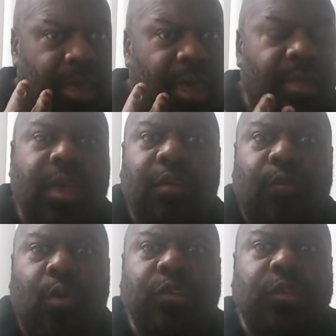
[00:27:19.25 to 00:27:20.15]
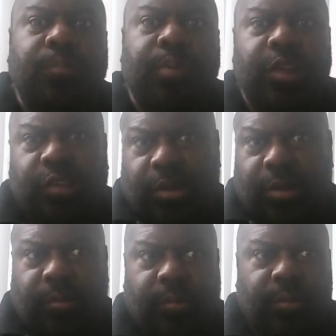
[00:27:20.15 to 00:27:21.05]
and then, of course, the prison
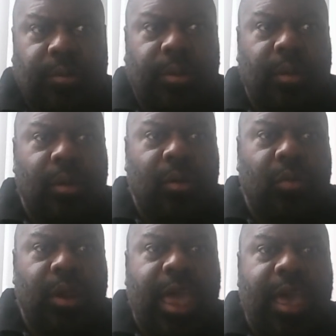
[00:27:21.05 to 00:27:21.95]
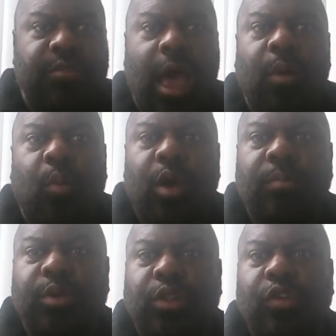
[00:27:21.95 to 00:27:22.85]
would have not one
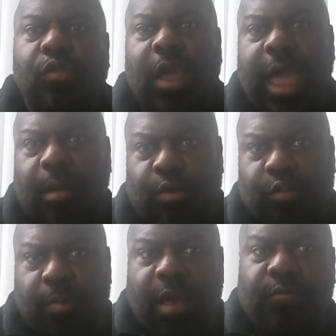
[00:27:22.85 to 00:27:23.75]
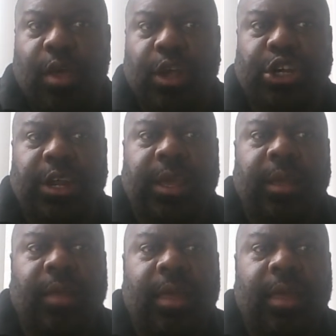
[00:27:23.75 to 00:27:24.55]
but two cameras malfunctioning,